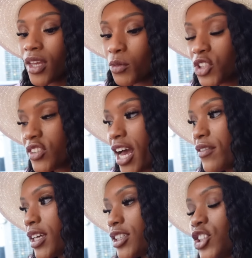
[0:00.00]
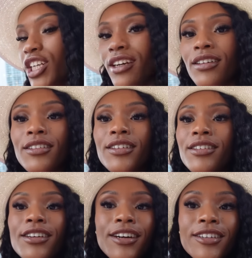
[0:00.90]
We're just having a chill
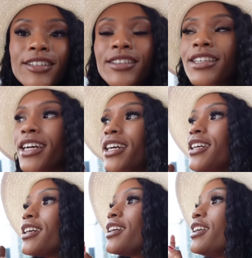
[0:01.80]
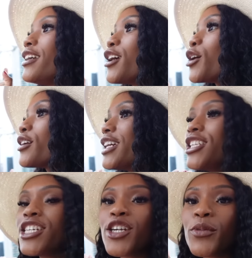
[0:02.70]
girls' night here in
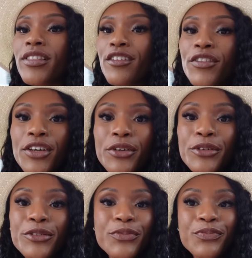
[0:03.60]
Dinner with the View.